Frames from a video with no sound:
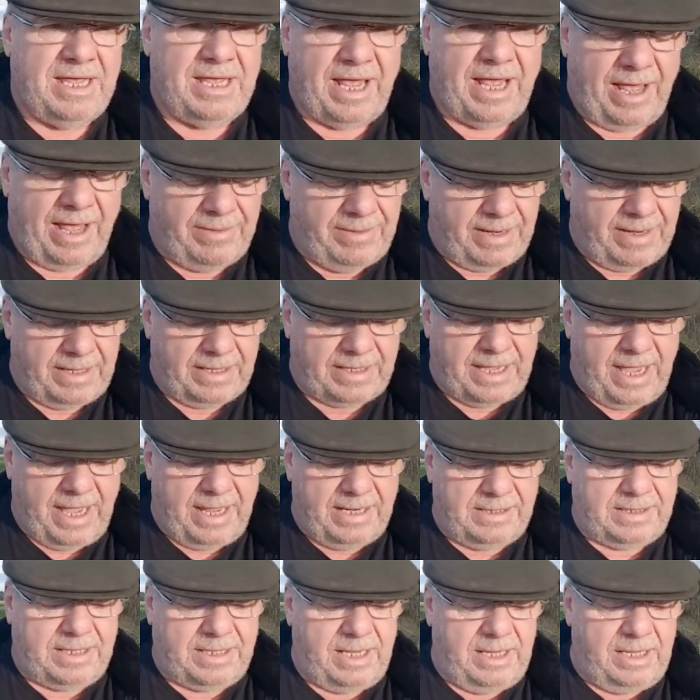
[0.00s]
and then
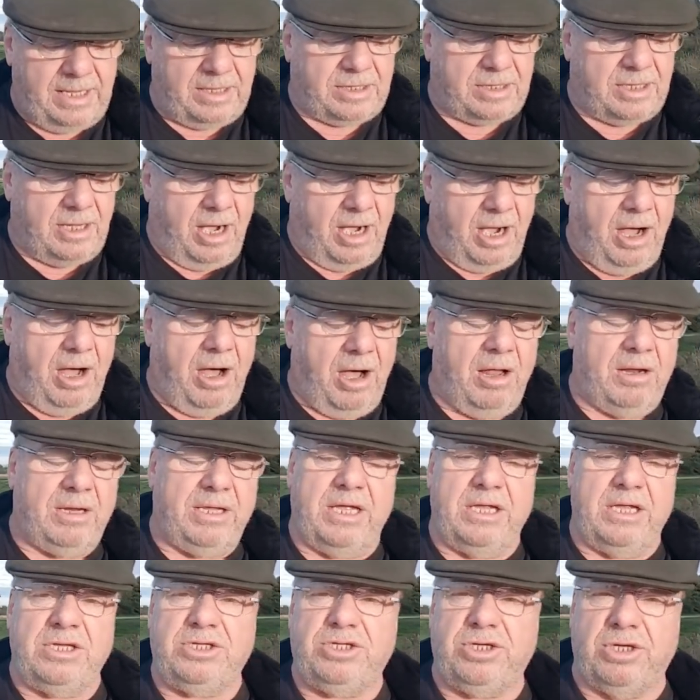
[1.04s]
again Keith
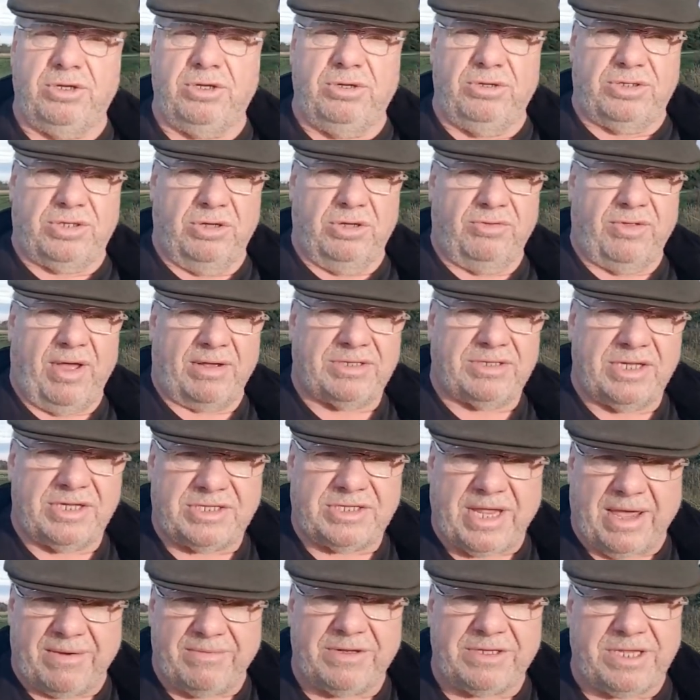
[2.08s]
Harley in June
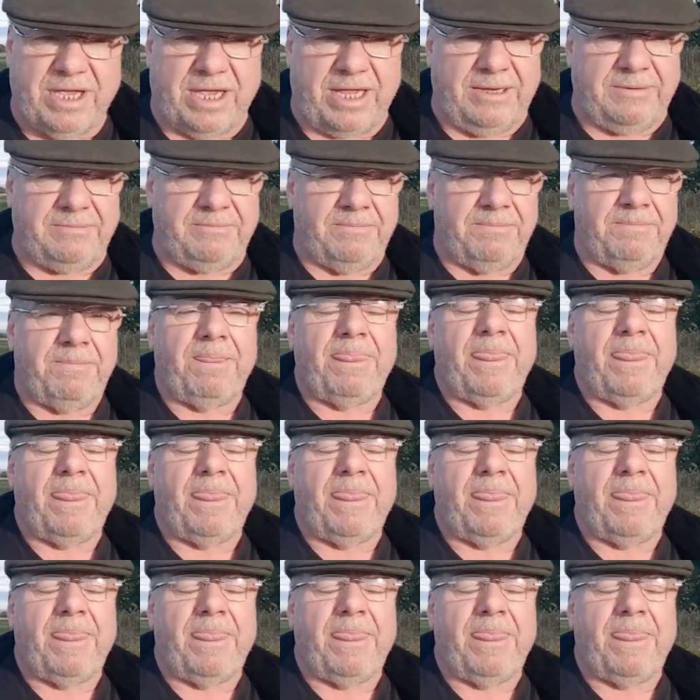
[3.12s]
2017.